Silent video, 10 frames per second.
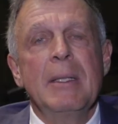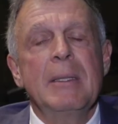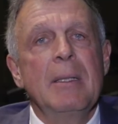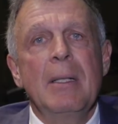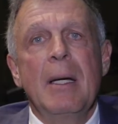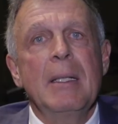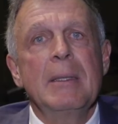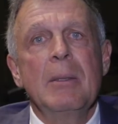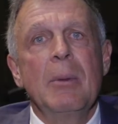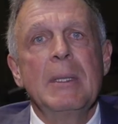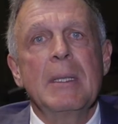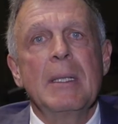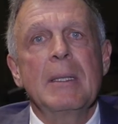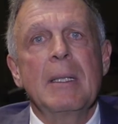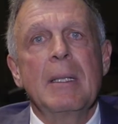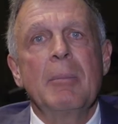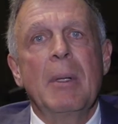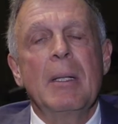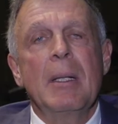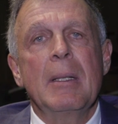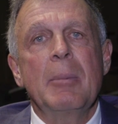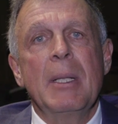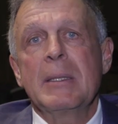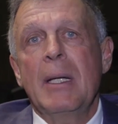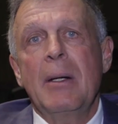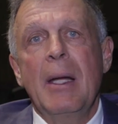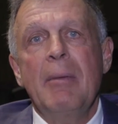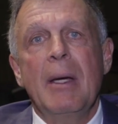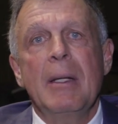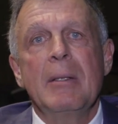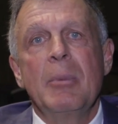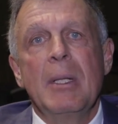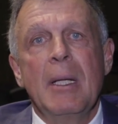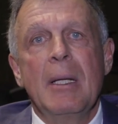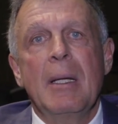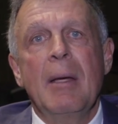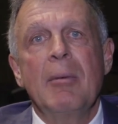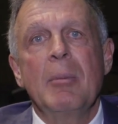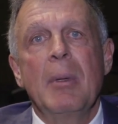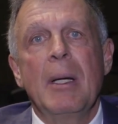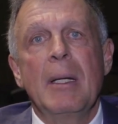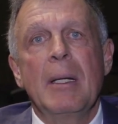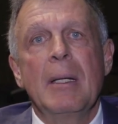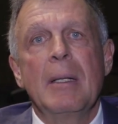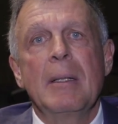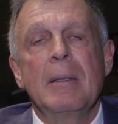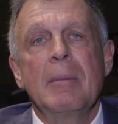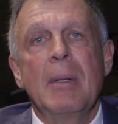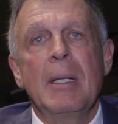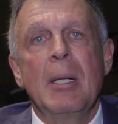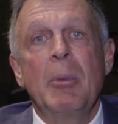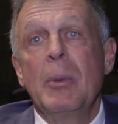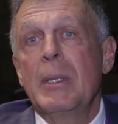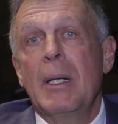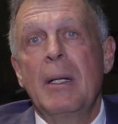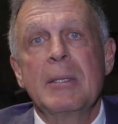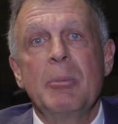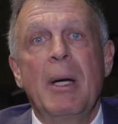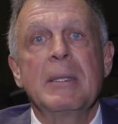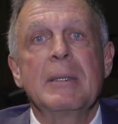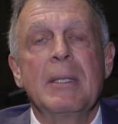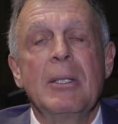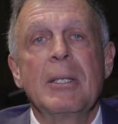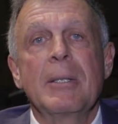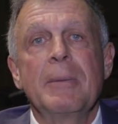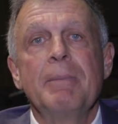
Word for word: I said, no, honestly, it wasn't. I think my uh, the biggest honor I've had has been having my uh, my number retired as a Boston Celtic.